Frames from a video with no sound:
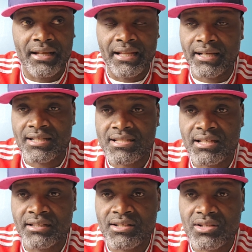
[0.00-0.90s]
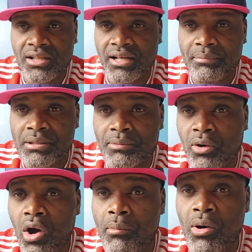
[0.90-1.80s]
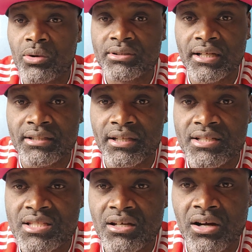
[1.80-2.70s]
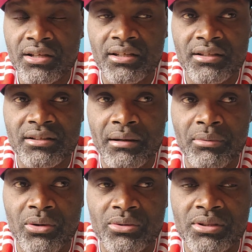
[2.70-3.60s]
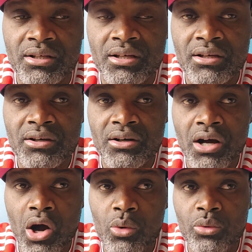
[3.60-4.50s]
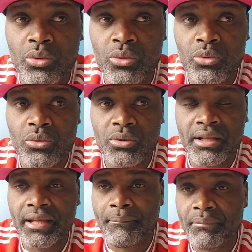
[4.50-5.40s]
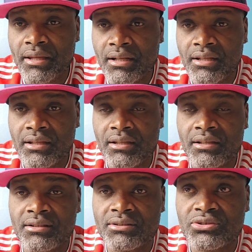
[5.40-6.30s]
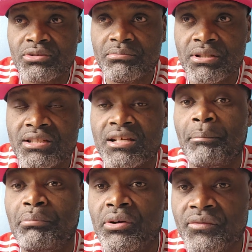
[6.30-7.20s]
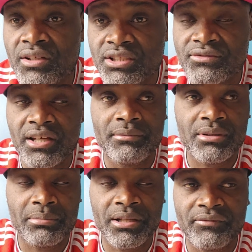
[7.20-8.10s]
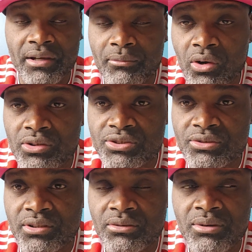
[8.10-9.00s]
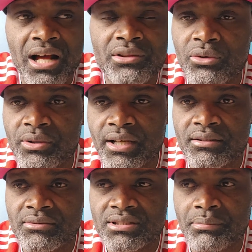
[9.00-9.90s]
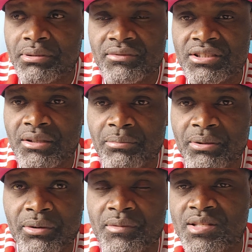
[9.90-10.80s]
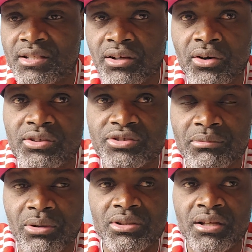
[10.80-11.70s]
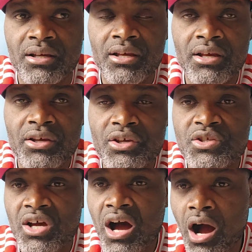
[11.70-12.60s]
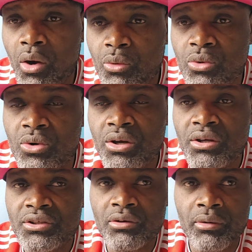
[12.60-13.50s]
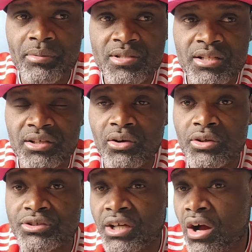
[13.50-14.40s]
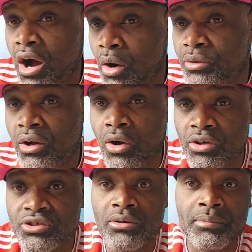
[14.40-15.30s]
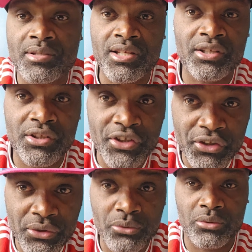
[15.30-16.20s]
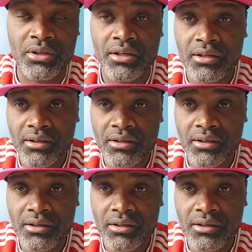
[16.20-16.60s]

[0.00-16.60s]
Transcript: And like I said, there's a lot of people come out and they're talking about how Liam Bailey should, it's a privilege for him to play for his country. Well, I know that. It's a privilege to play, represent your country, but it's how you represent the country and how your country represents you.